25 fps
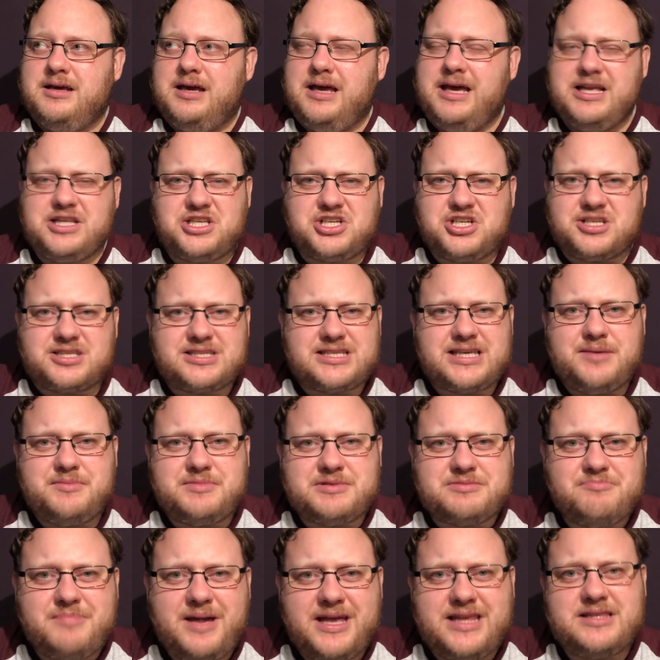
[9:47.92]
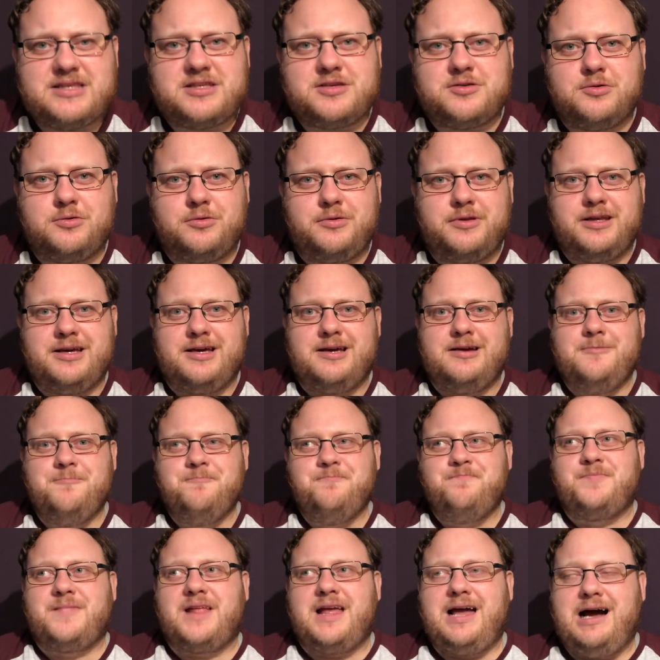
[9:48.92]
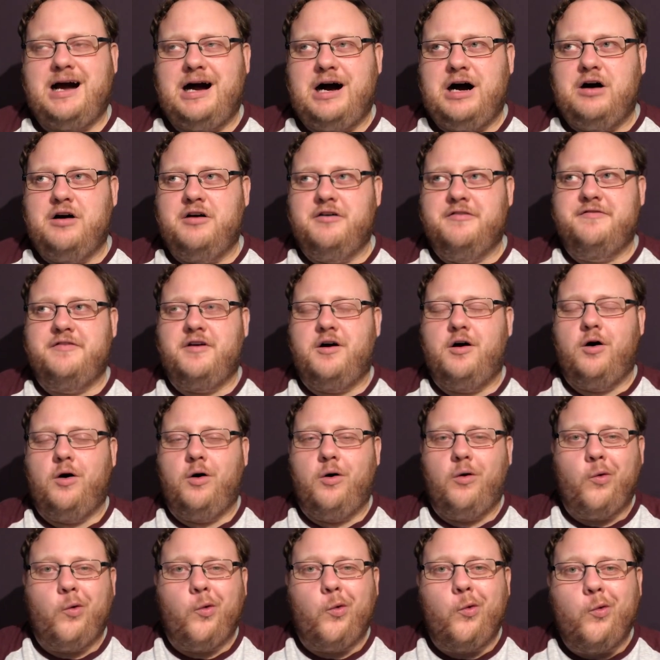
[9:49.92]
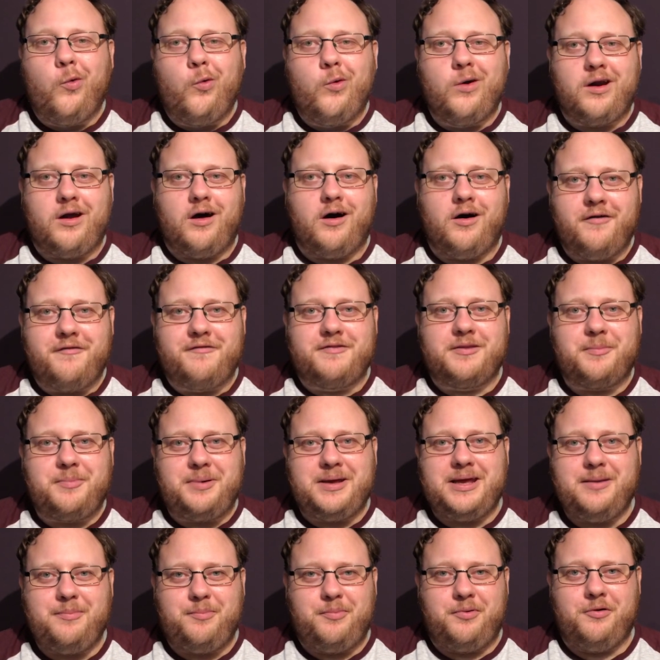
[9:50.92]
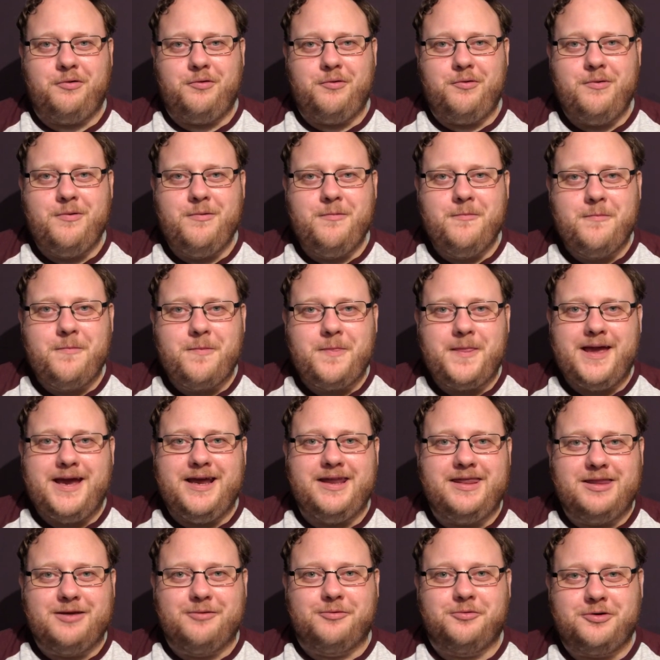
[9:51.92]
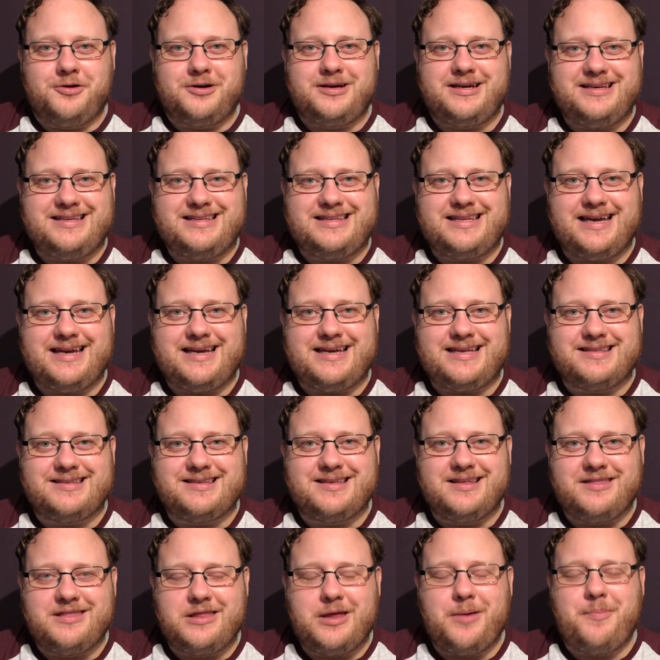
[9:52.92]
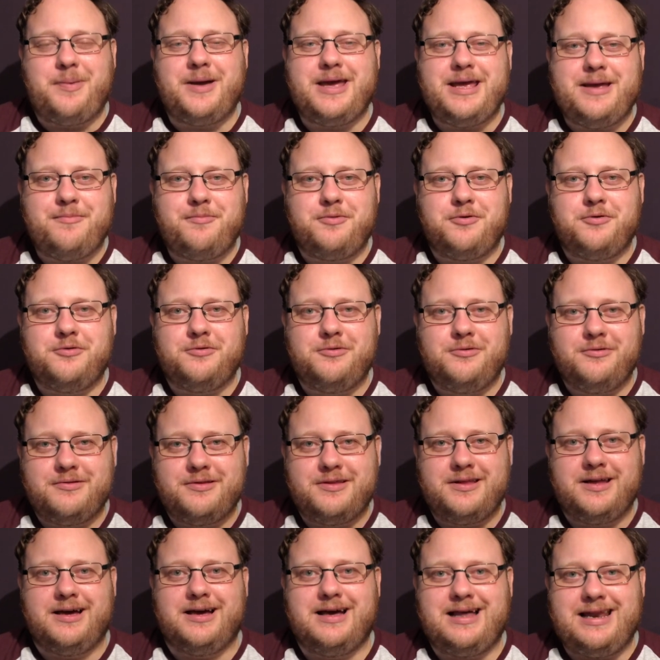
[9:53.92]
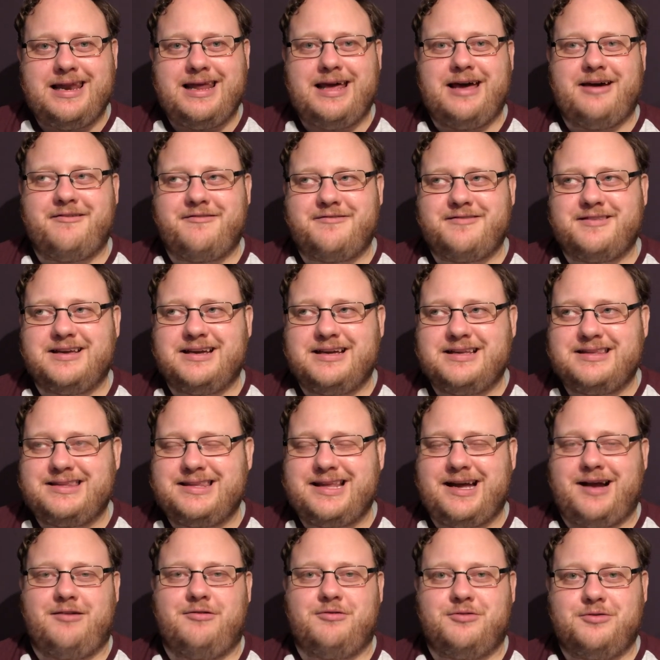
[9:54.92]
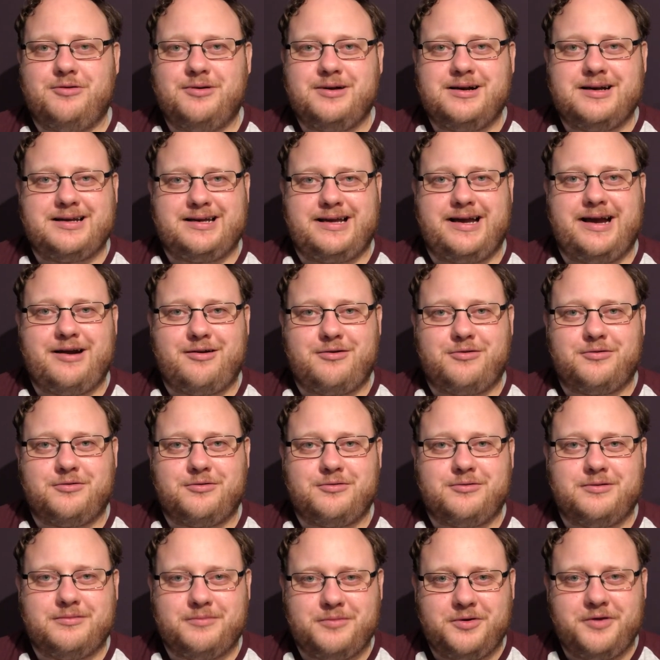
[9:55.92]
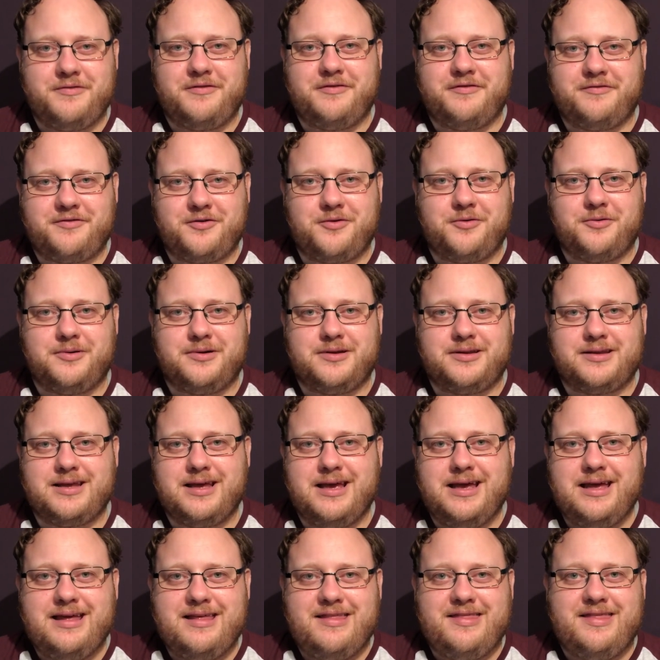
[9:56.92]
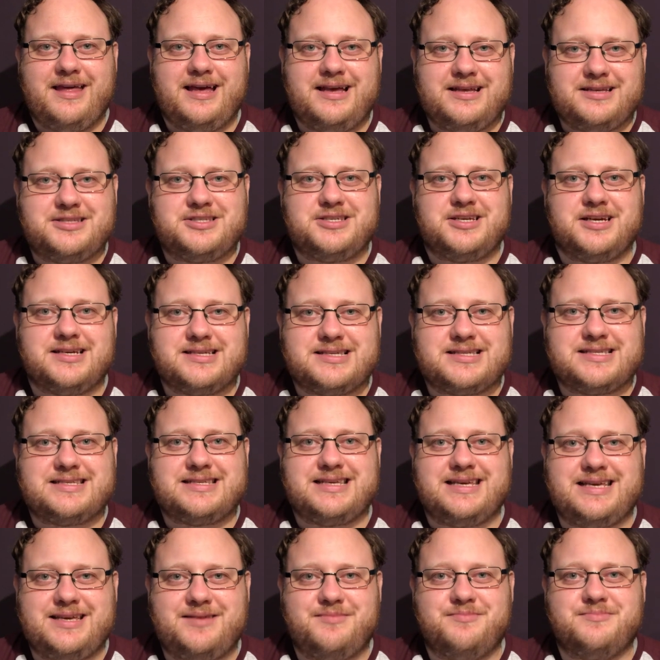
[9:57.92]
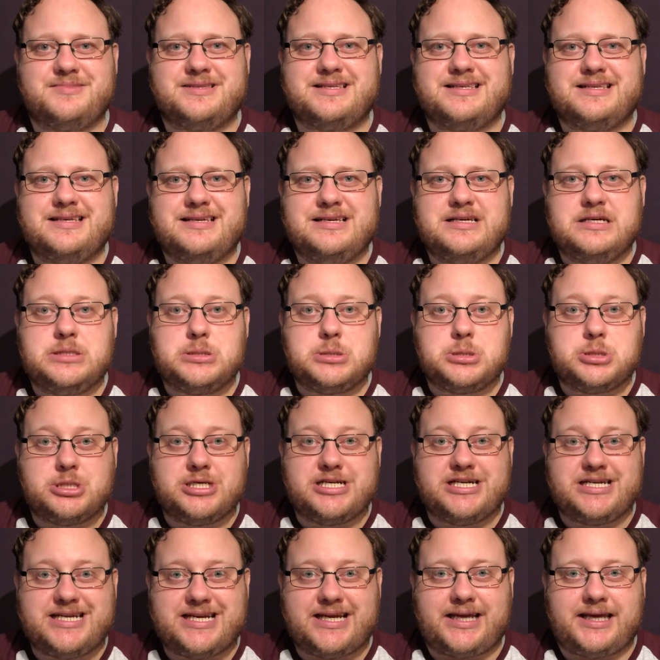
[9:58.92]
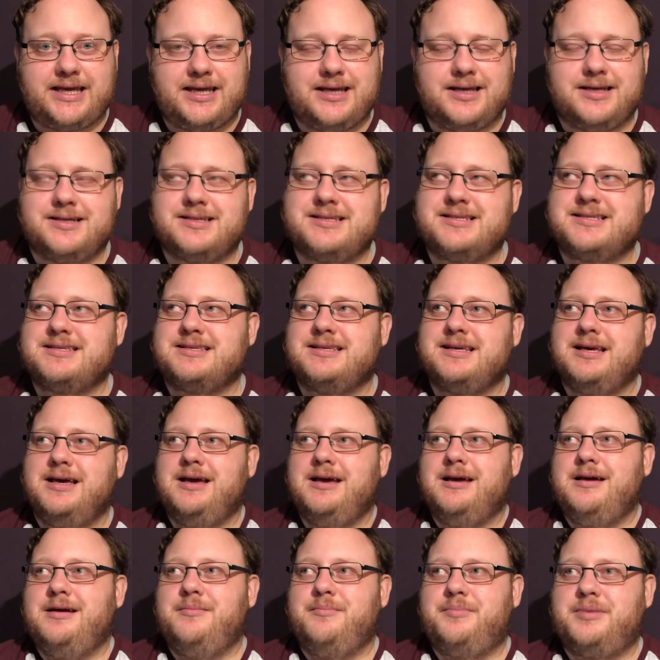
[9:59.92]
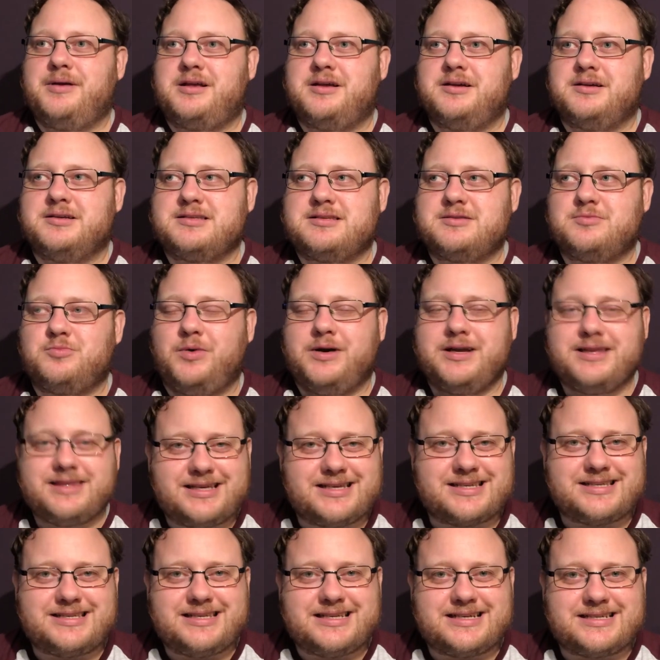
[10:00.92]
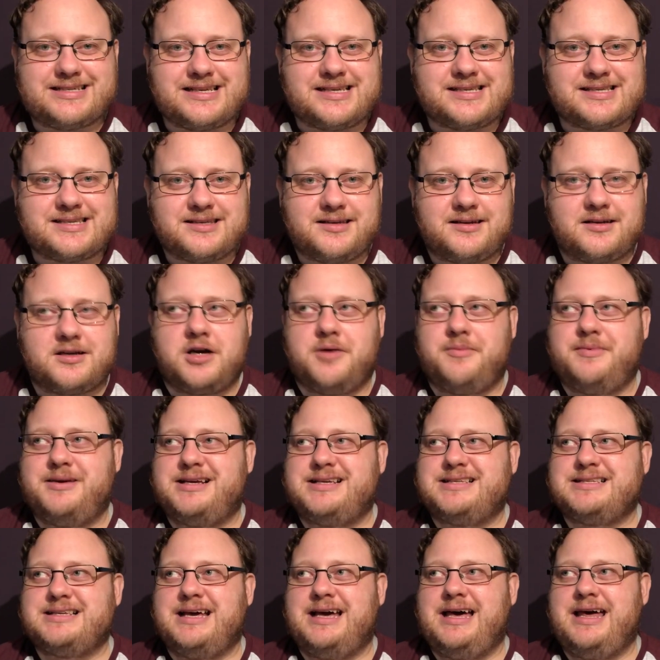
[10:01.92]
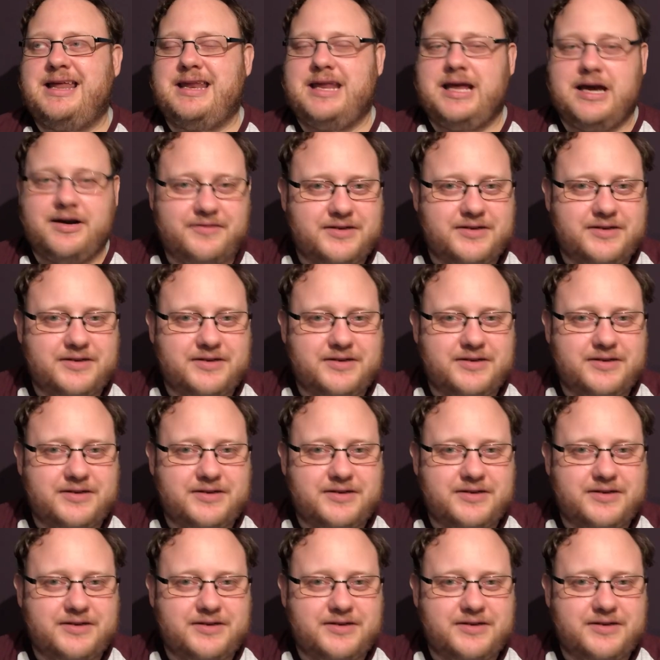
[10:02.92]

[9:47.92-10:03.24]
it just seems mental that out of all of the people in The Walking Dead, the people that are left are Daryl and Carol moving forward. That just seems ridiculous, because one doesn't exist in the comics and the